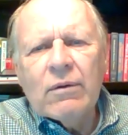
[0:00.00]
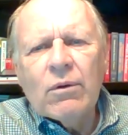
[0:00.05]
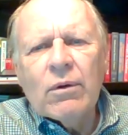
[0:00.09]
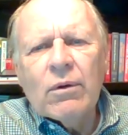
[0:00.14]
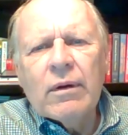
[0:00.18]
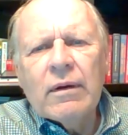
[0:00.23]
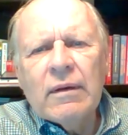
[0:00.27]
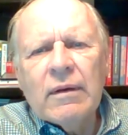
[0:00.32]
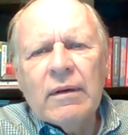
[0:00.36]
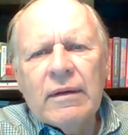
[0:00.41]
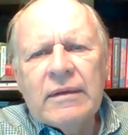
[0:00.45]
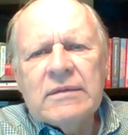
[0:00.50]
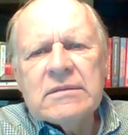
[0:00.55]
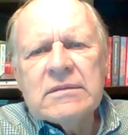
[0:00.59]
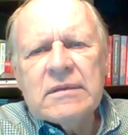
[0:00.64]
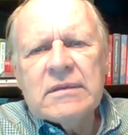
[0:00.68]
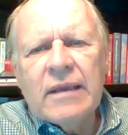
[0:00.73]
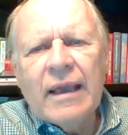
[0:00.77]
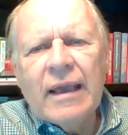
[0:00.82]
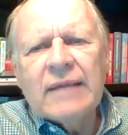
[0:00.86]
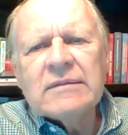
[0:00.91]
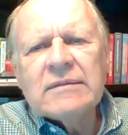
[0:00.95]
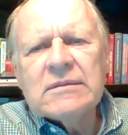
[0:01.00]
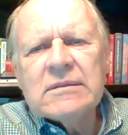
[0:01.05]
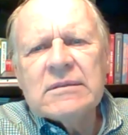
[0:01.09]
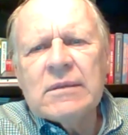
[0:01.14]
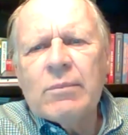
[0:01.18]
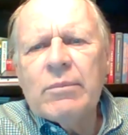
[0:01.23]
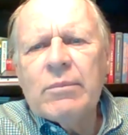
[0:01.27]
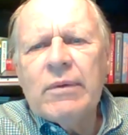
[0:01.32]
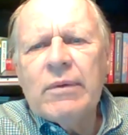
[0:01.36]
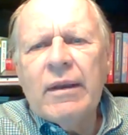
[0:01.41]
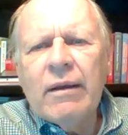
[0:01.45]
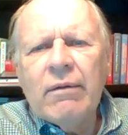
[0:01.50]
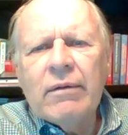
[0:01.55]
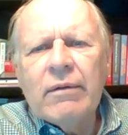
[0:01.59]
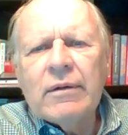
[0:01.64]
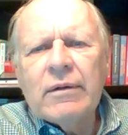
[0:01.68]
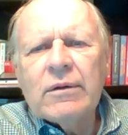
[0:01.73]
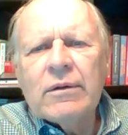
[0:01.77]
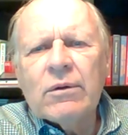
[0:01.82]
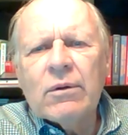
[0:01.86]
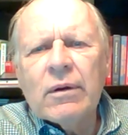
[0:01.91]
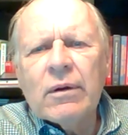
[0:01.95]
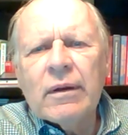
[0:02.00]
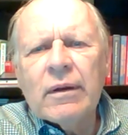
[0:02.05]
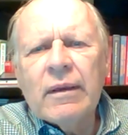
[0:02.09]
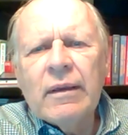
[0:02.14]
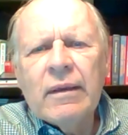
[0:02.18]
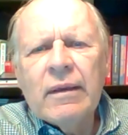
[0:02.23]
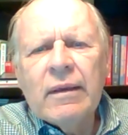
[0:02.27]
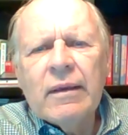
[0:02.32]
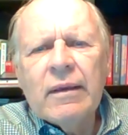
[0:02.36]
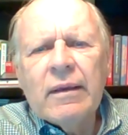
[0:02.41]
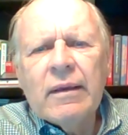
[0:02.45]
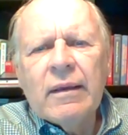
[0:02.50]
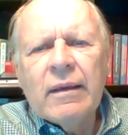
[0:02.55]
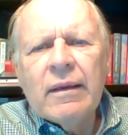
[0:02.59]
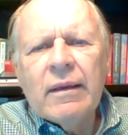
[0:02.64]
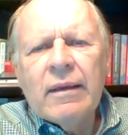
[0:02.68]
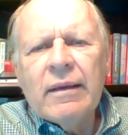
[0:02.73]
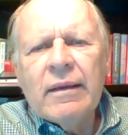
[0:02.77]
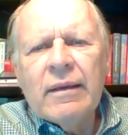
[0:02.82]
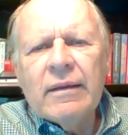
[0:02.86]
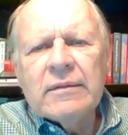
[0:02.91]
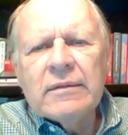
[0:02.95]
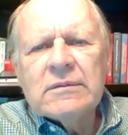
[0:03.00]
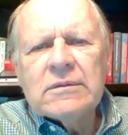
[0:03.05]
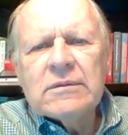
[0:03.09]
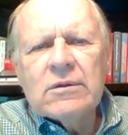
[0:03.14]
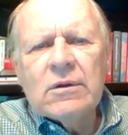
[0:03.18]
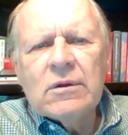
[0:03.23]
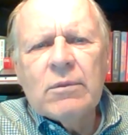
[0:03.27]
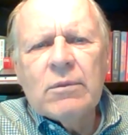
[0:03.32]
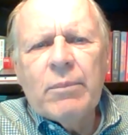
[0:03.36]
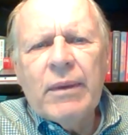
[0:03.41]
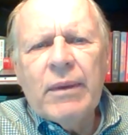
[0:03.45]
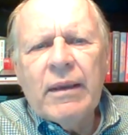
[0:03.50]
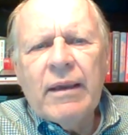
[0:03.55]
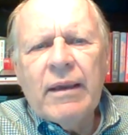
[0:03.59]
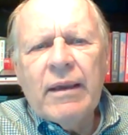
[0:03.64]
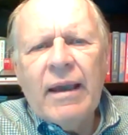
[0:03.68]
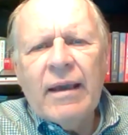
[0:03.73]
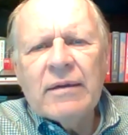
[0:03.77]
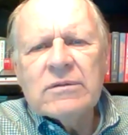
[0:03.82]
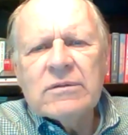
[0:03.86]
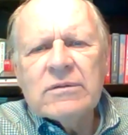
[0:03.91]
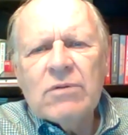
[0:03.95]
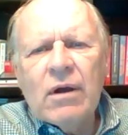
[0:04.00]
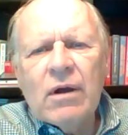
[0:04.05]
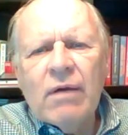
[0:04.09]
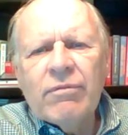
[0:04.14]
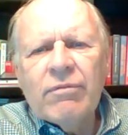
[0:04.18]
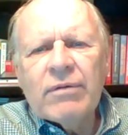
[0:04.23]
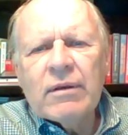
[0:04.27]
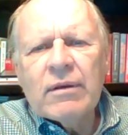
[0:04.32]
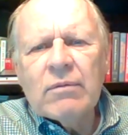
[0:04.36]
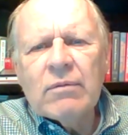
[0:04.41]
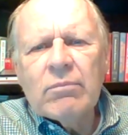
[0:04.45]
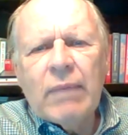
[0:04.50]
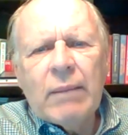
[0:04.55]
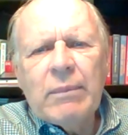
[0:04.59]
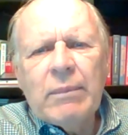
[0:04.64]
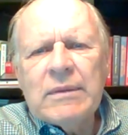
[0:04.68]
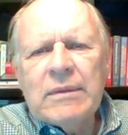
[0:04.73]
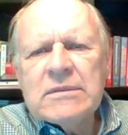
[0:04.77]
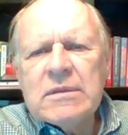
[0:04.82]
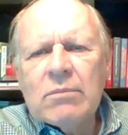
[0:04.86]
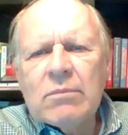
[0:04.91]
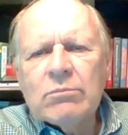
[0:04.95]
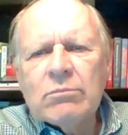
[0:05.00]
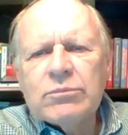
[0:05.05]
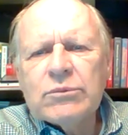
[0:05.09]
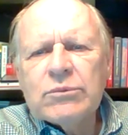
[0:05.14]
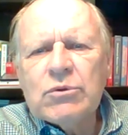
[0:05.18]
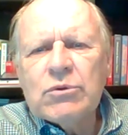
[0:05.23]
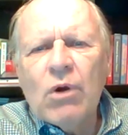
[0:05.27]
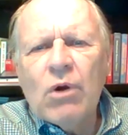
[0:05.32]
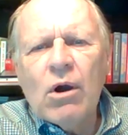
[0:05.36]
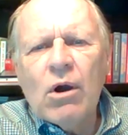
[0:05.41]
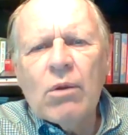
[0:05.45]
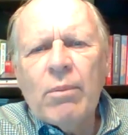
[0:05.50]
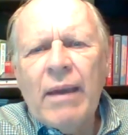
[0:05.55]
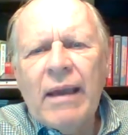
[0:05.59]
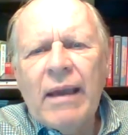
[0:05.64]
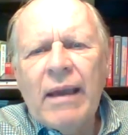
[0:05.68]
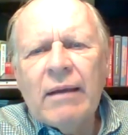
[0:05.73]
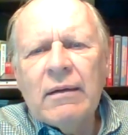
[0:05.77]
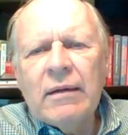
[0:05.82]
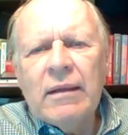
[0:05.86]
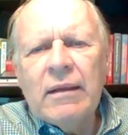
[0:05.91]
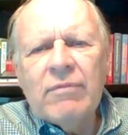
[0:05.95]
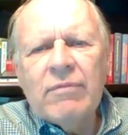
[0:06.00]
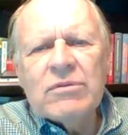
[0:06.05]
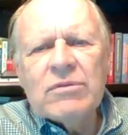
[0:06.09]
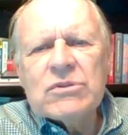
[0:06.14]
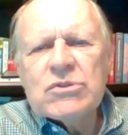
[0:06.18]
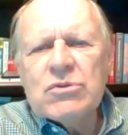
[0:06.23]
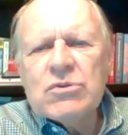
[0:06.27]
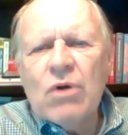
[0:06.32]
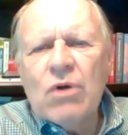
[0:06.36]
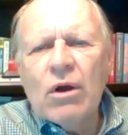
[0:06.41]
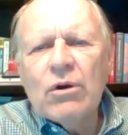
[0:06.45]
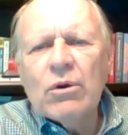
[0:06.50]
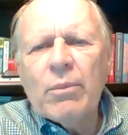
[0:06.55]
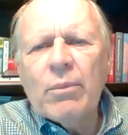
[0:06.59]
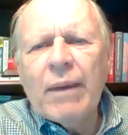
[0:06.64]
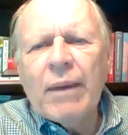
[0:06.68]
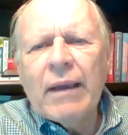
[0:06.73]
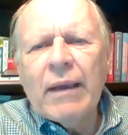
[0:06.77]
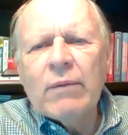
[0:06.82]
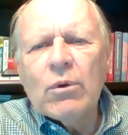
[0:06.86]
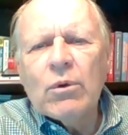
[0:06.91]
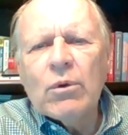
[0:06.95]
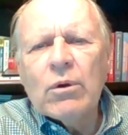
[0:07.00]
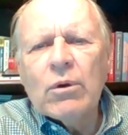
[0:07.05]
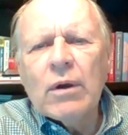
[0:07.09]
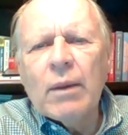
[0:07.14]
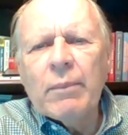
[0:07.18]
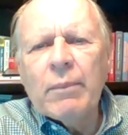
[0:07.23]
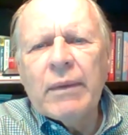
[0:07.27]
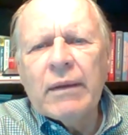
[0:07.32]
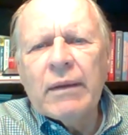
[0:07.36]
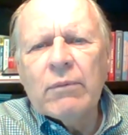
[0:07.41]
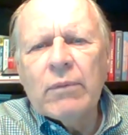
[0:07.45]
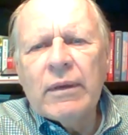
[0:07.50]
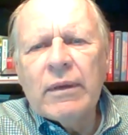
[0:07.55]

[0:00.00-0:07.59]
or at least get some territory, it's going to be catastrophic, and maybe some strong man, even stronger man, will come in.